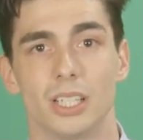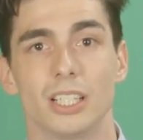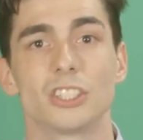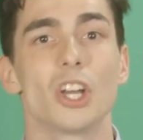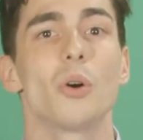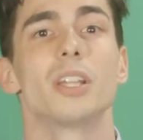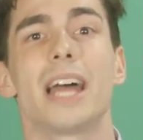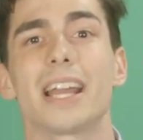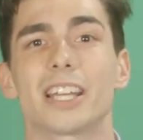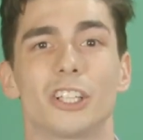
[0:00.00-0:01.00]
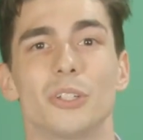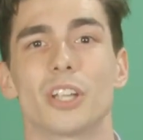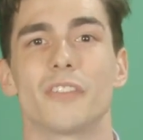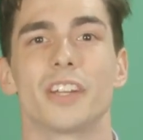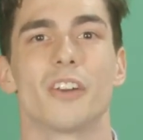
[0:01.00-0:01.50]
So that concludes
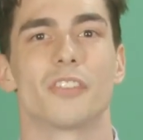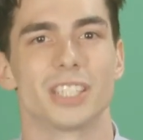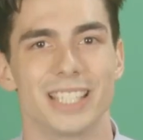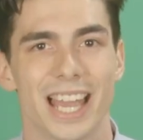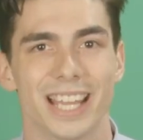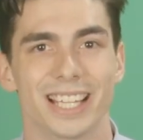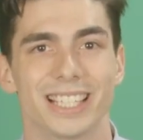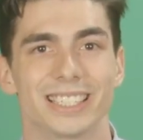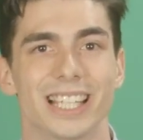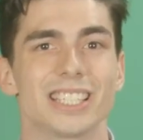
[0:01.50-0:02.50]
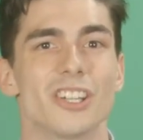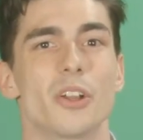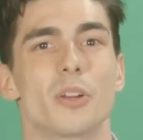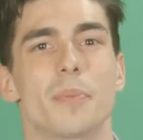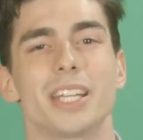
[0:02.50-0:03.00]
our video for today. Let us know
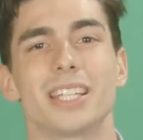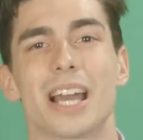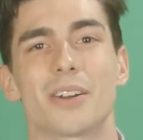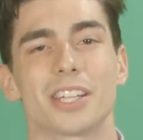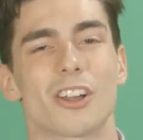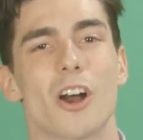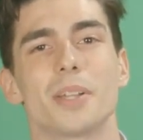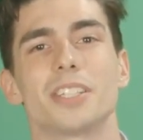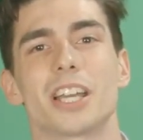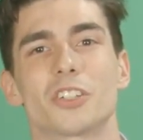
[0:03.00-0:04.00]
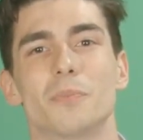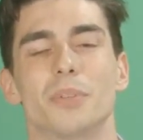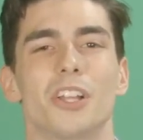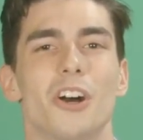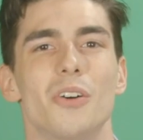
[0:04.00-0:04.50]
your opinion down in the comments section
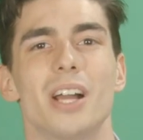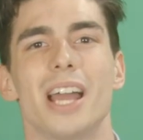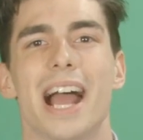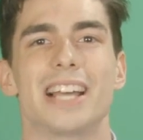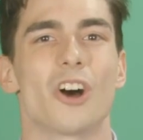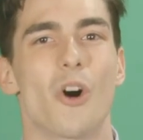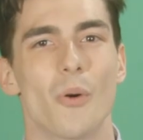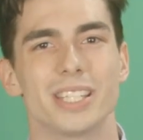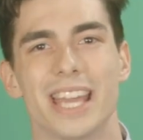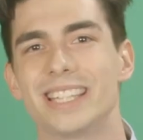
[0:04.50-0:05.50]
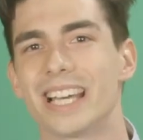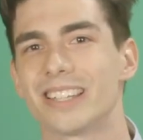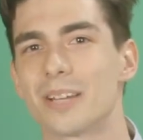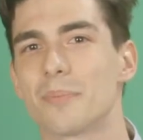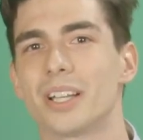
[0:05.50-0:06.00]
below. As always, hit that
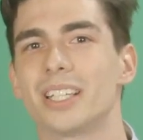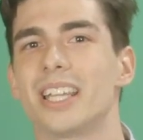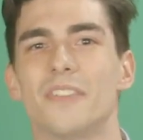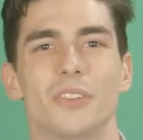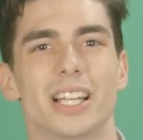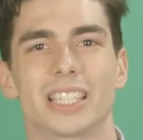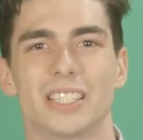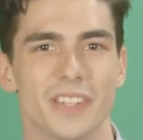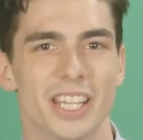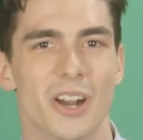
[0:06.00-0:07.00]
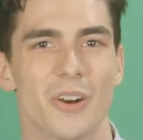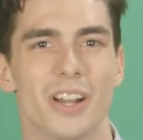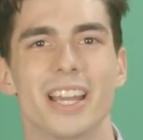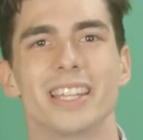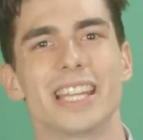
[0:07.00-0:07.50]
like button if you like this video.
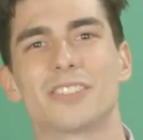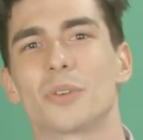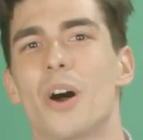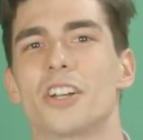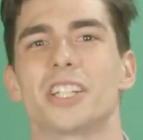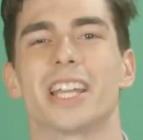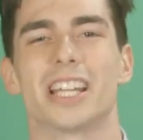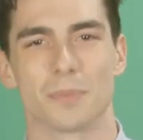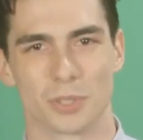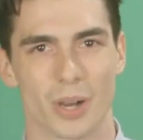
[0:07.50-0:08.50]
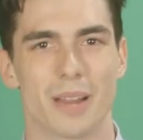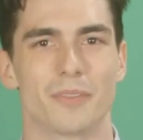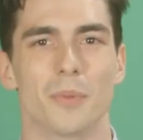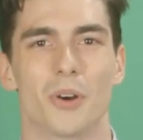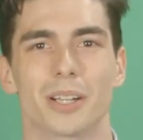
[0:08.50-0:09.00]
Thanks for watching and subscribe
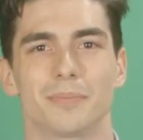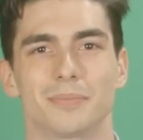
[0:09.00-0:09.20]
for more.